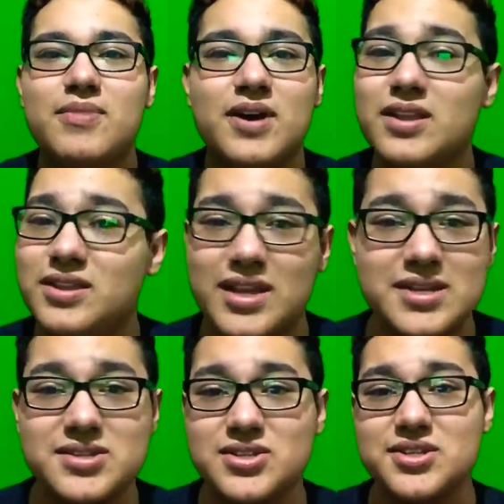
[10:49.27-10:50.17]
but
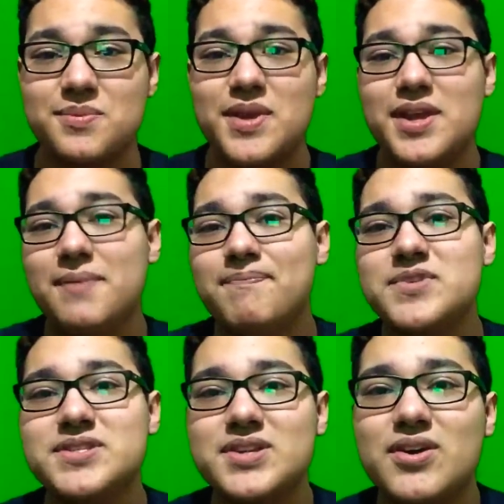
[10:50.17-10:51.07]
that's just me.
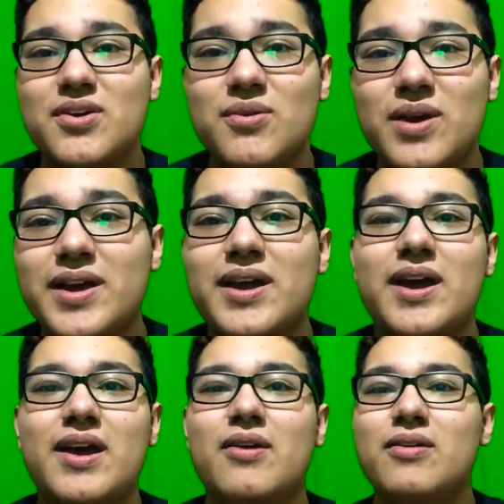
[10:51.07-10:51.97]
So,
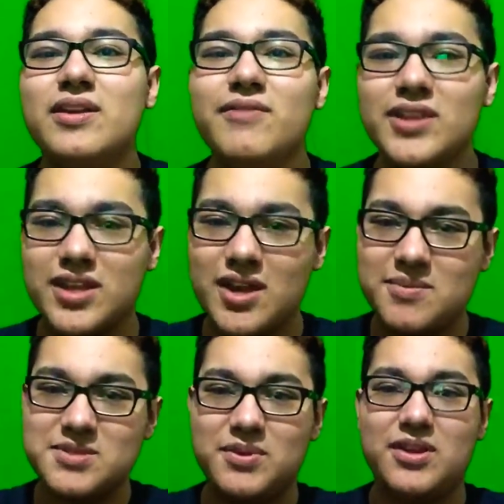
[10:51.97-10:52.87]
leave it in the
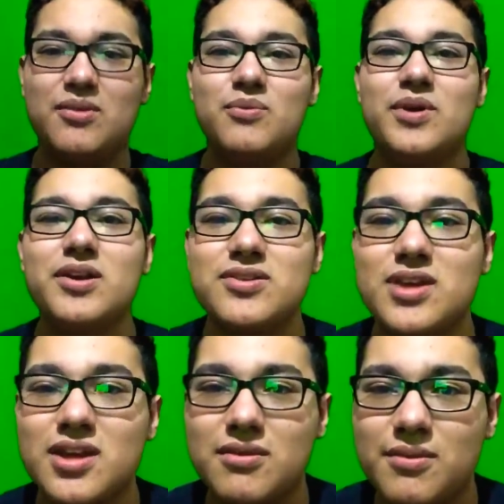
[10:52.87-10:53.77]
comments below what you
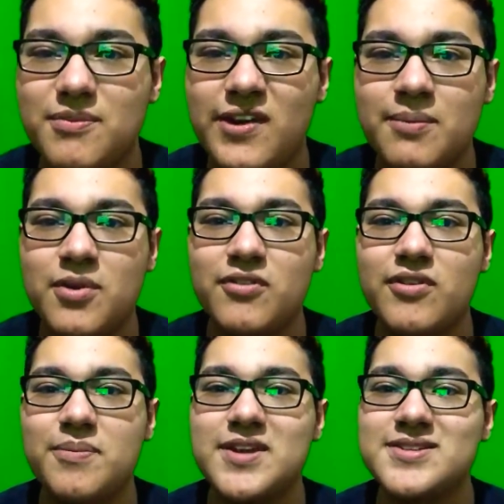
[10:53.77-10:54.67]
think of the Venom
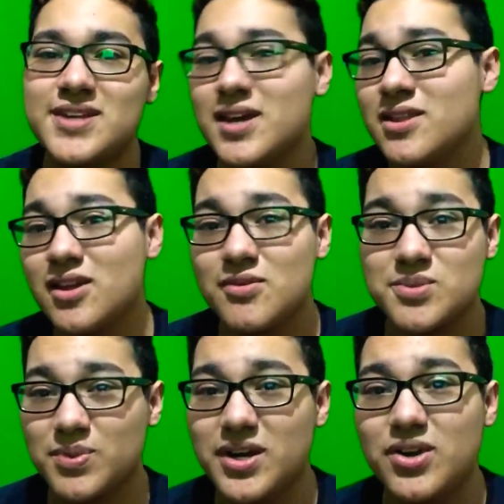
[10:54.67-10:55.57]
movie, because I thought it
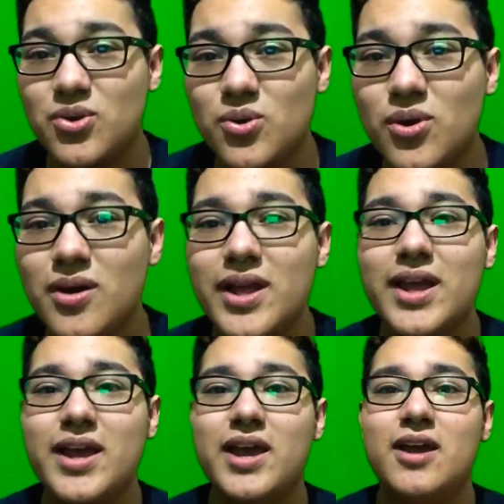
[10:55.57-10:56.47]
was pretty cool.
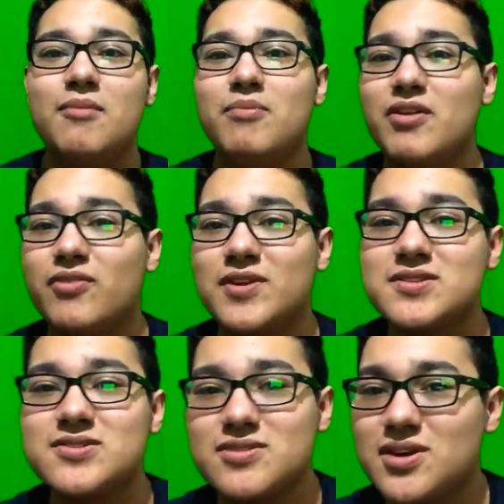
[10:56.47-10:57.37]
My friends
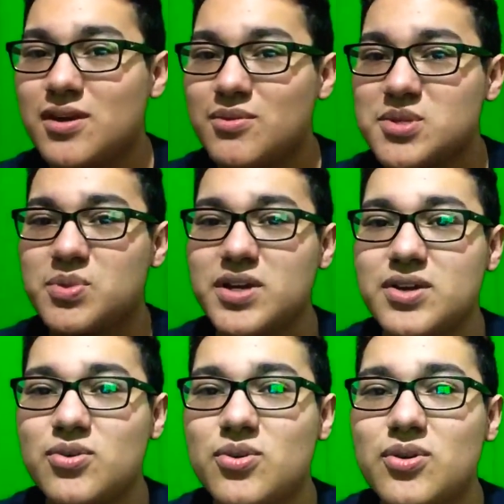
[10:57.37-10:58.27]
also thought it was pretty
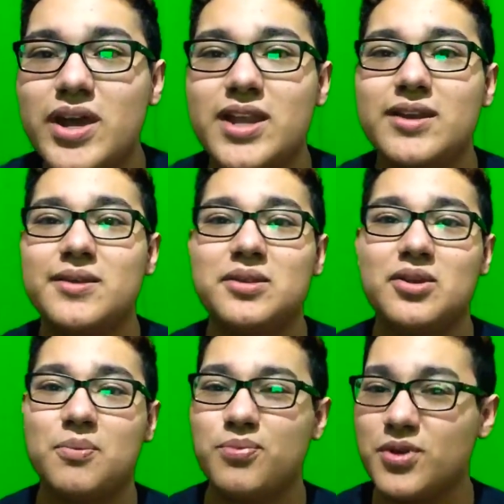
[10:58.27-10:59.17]
cool, and
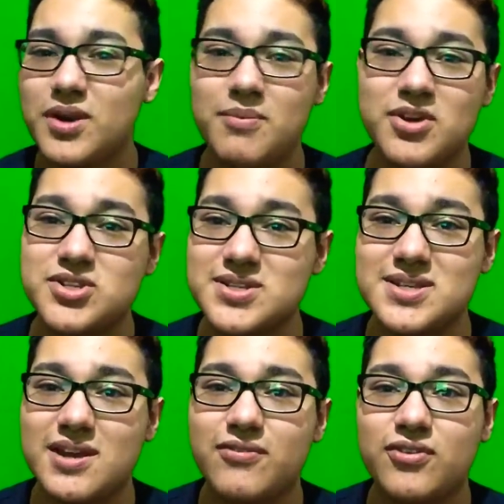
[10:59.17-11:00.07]
they're pretty much
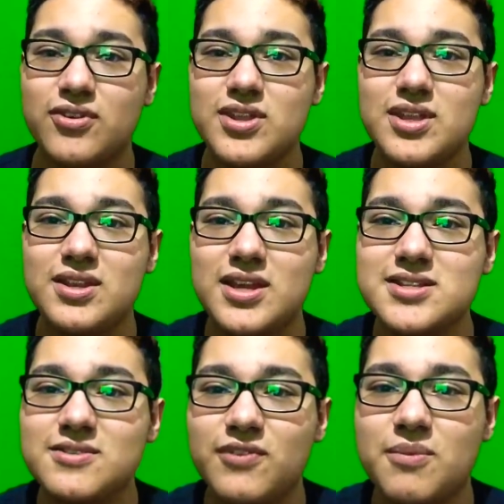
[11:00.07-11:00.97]
excited for the
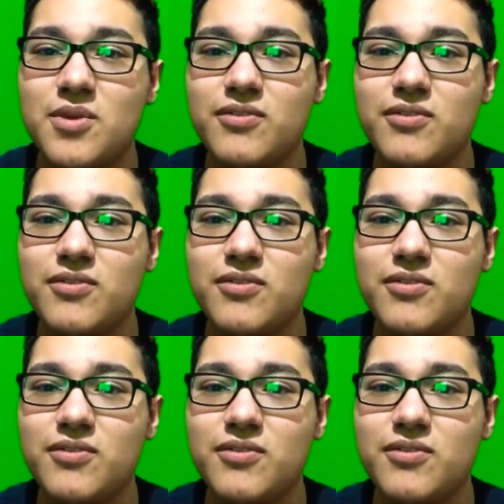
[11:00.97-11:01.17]
next Venom